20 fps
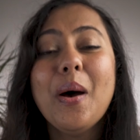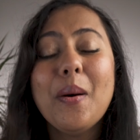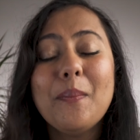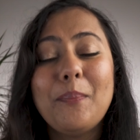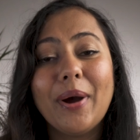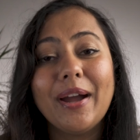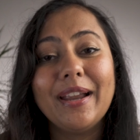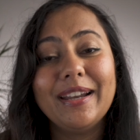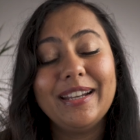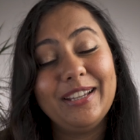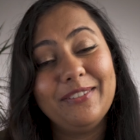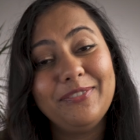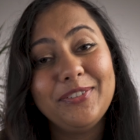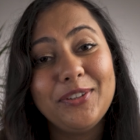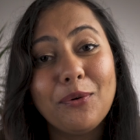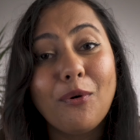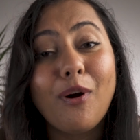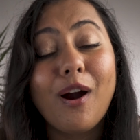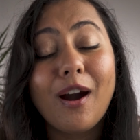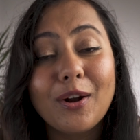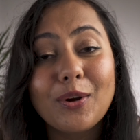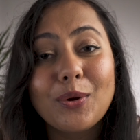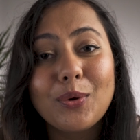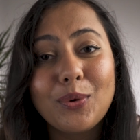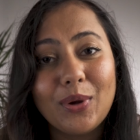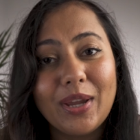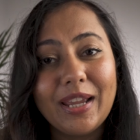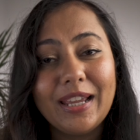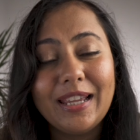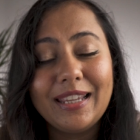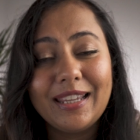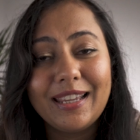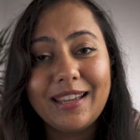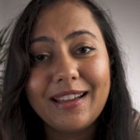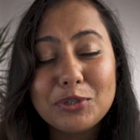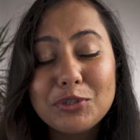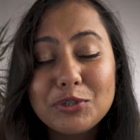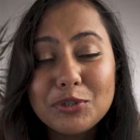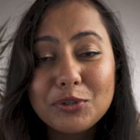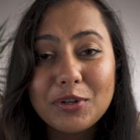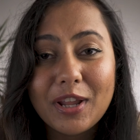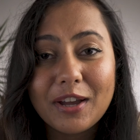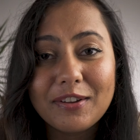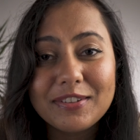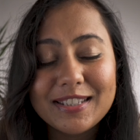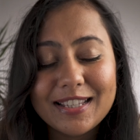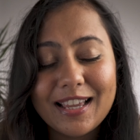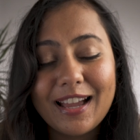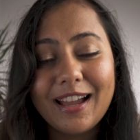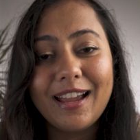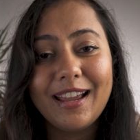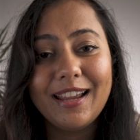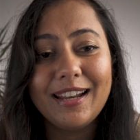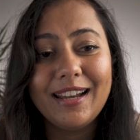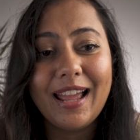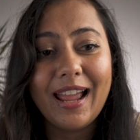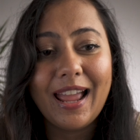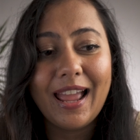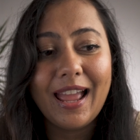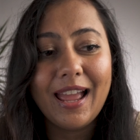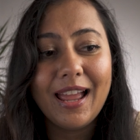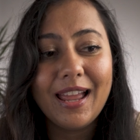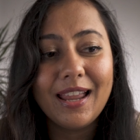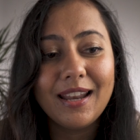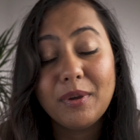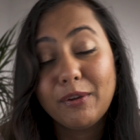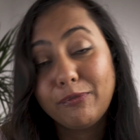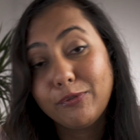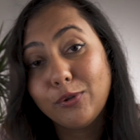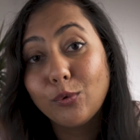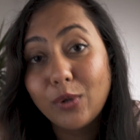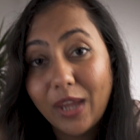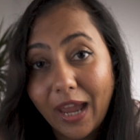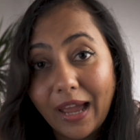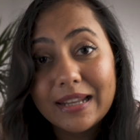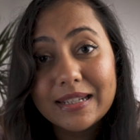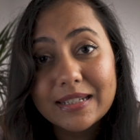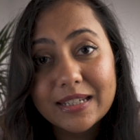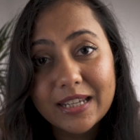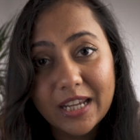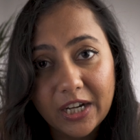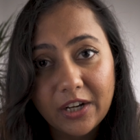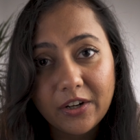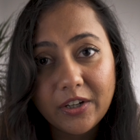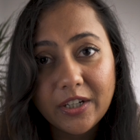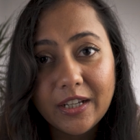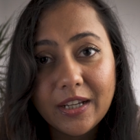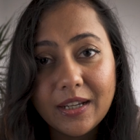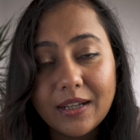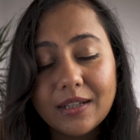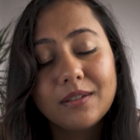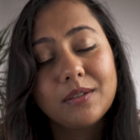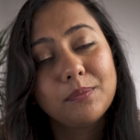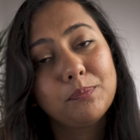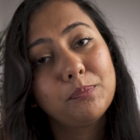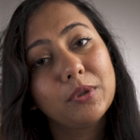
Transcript: But if you are going to shoot outside and if you can carry it,